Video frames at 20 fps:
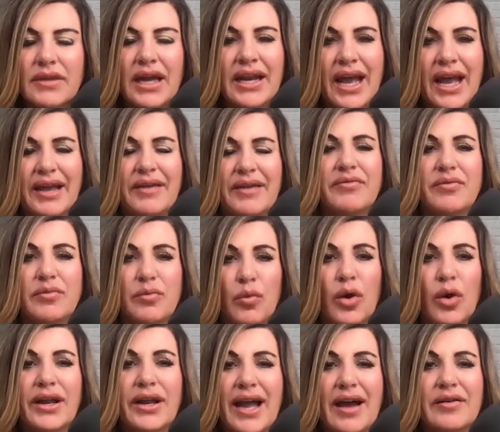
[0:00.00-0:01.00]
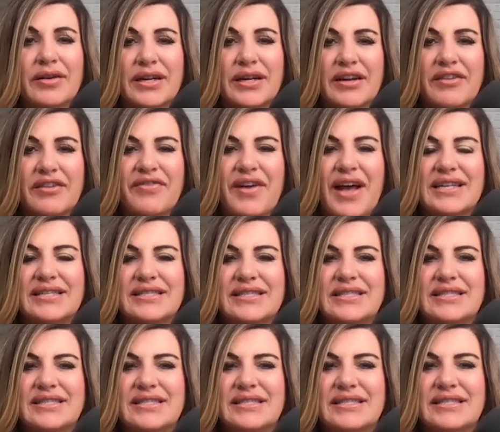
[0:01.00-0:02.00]
and I work out in a
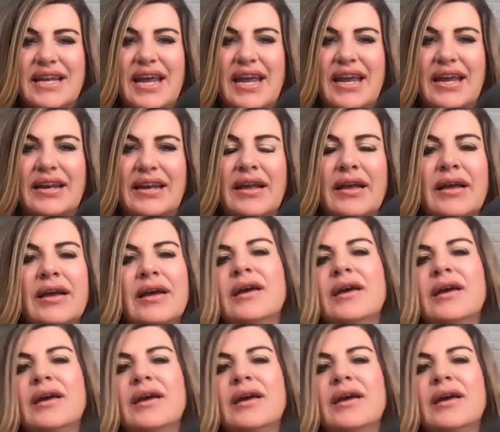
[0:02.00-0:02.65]
fasted state.